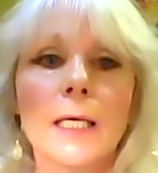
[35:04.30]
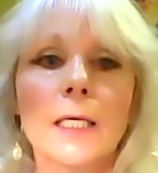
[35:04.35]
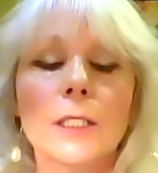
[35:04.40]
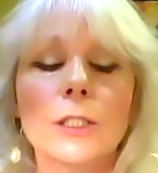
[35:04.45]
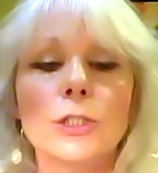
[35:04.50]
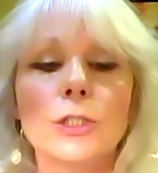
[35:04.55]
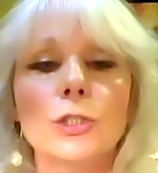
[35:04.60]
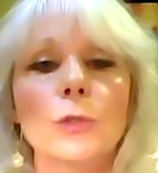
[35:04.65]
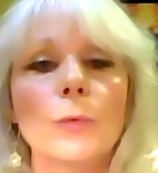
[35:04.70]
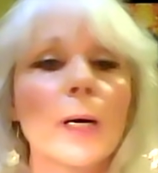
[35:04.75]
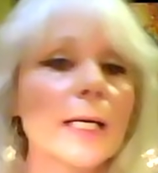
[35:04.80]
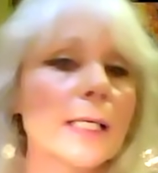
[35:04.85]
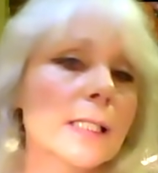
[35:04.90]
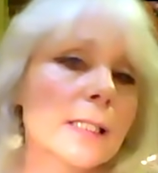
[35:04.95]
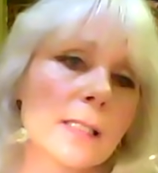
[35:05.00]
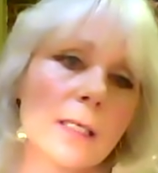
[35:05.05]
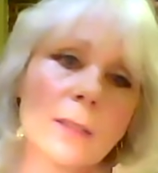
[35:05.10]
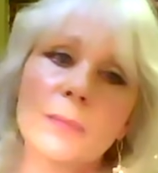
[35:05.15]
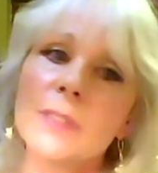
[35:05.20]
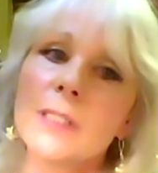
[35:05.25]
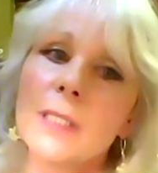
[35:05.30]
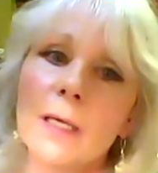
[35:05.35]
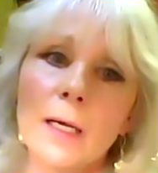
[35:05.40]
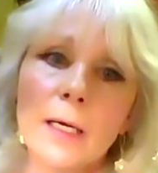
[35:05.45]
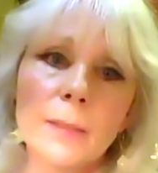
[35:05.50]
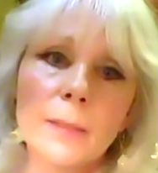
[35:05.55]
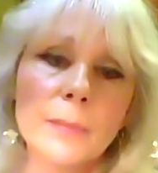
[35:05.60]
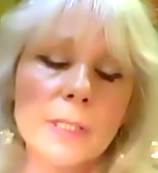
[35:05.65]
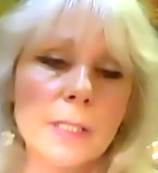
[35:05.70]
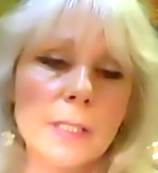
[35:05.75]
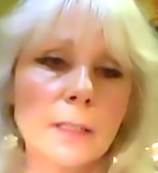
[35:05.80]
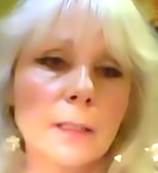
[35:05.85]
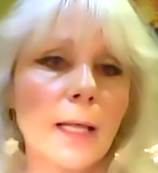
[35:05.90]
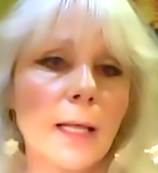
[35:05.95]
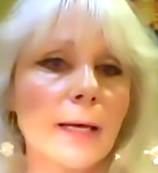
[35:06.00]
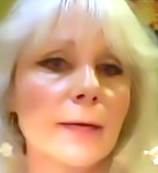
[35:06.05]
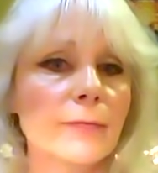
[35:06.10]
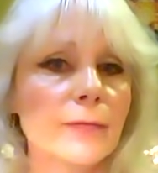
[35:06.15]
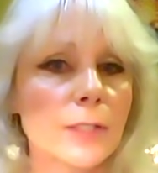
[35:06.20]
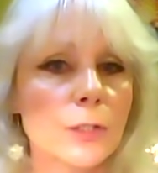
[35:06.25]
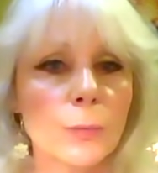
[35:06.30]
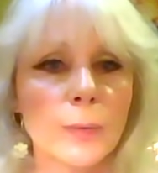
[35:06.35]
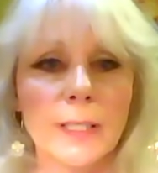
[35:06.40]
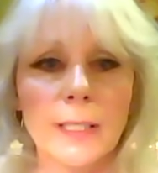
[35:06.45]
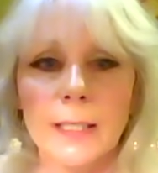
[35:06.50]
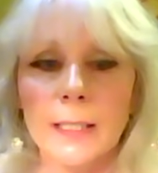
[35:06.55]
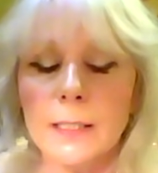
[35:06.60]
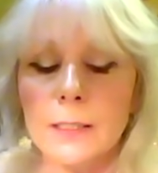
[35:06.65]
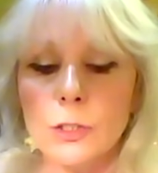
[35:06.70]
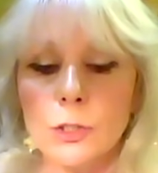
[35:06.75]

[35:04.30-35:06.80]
Do I sometimes in life, as we get